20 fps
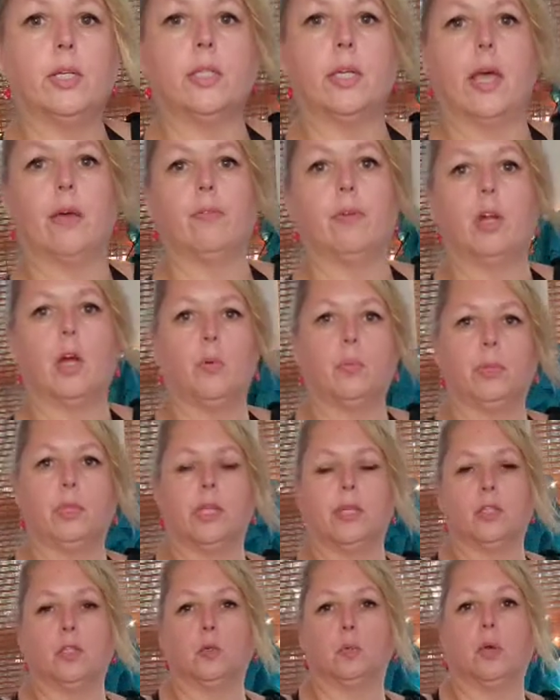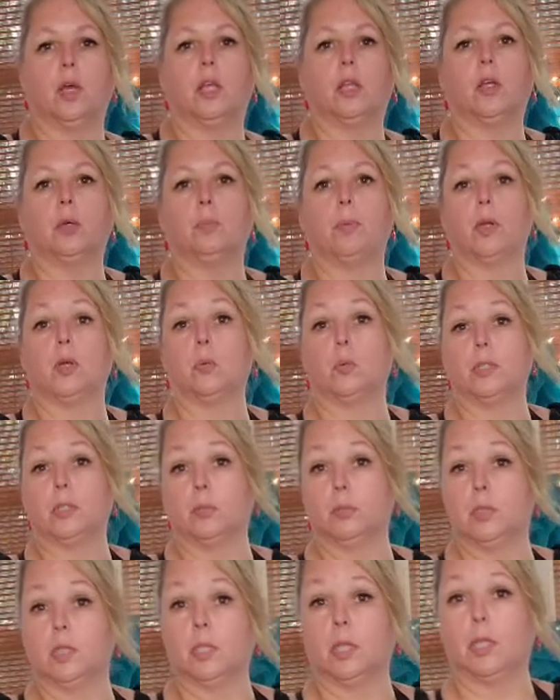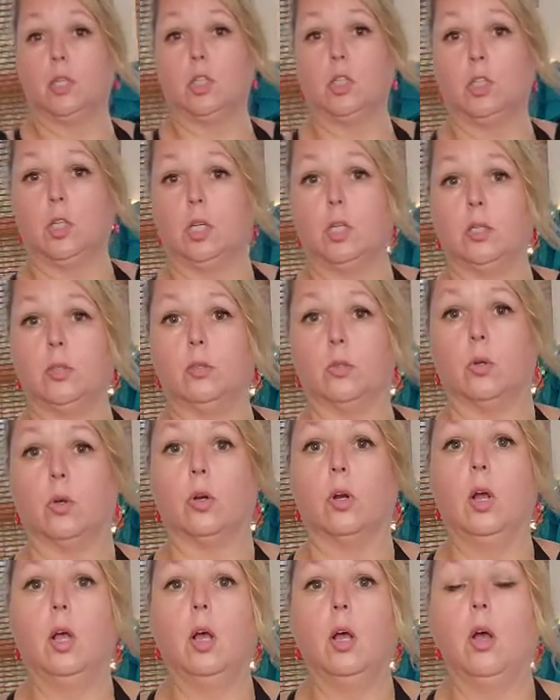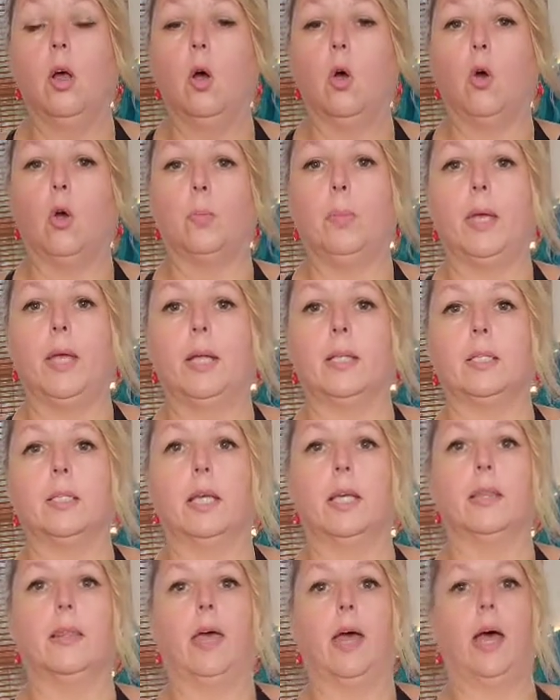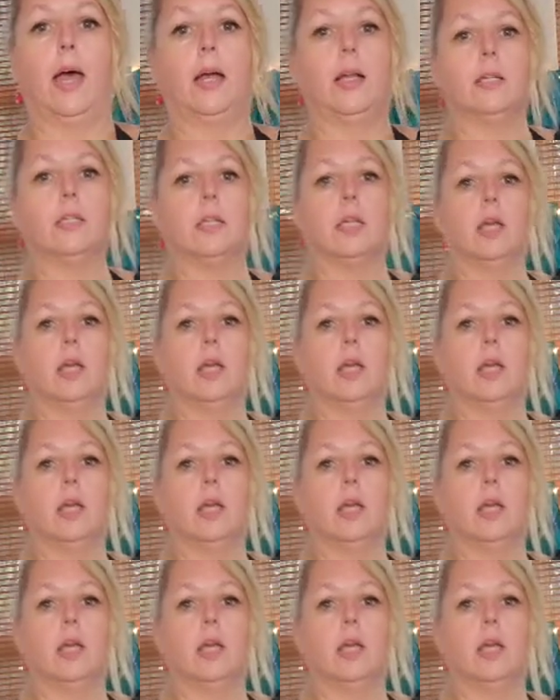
I just have it on with these. It probably look better with some skinny jeans or, or pants like that.